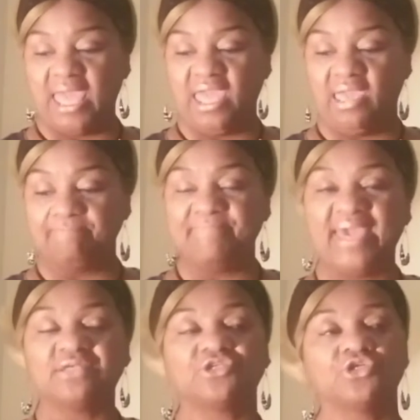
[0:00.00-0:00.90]
it
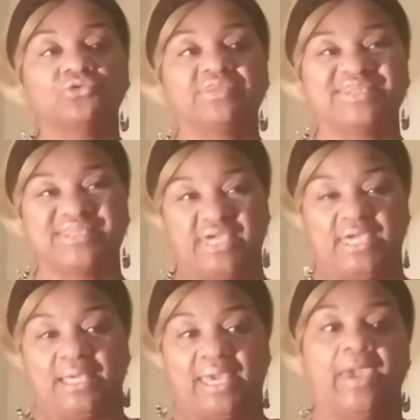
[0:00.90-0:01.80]
makes you
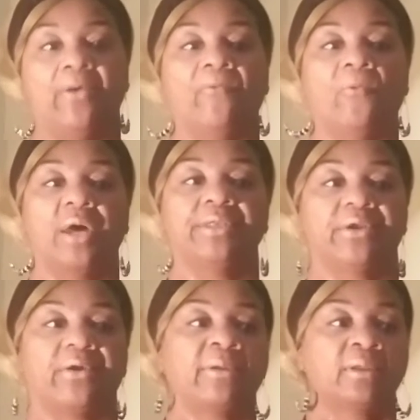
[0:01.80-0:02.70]
think and
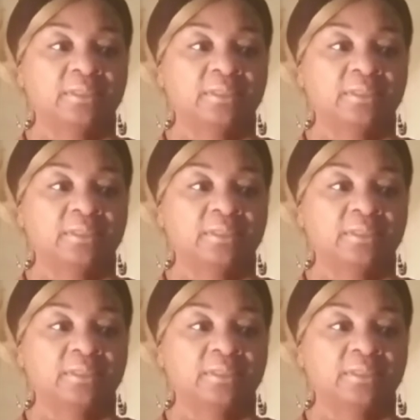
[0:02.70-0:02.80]
wonder,